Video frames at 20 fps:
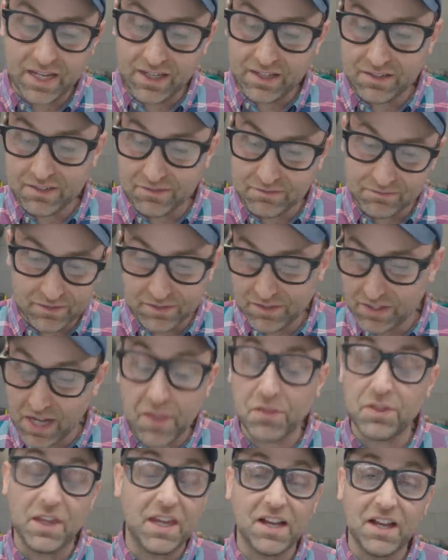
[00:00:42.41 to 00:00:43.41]
and
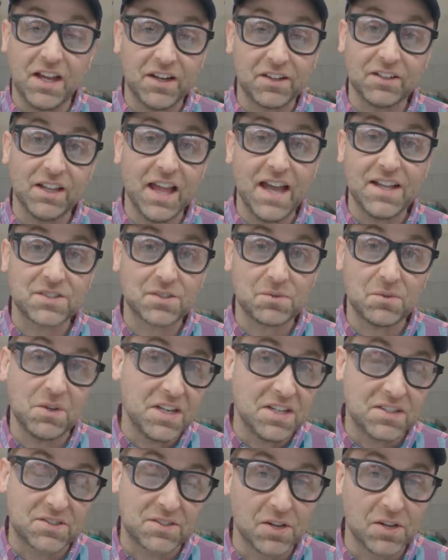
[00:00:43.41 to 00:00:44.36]
nothing on Class 3.